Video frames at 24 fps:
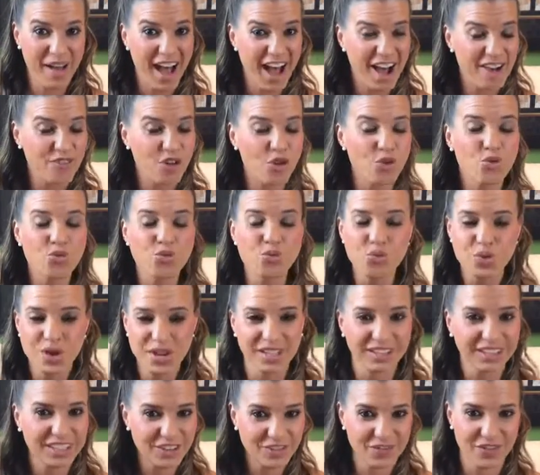have
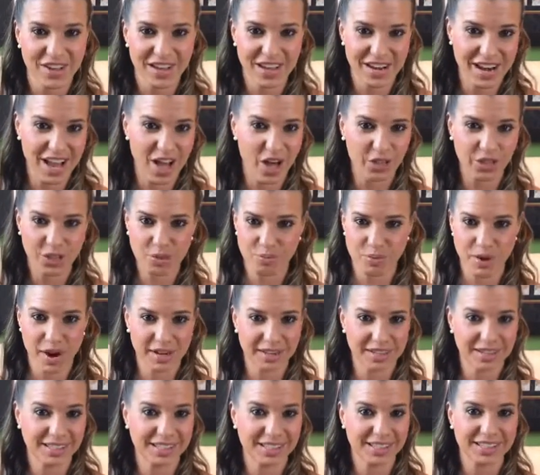really fit and healthy
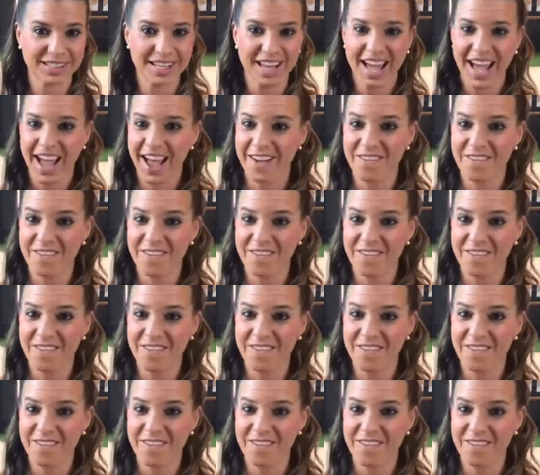pregnancies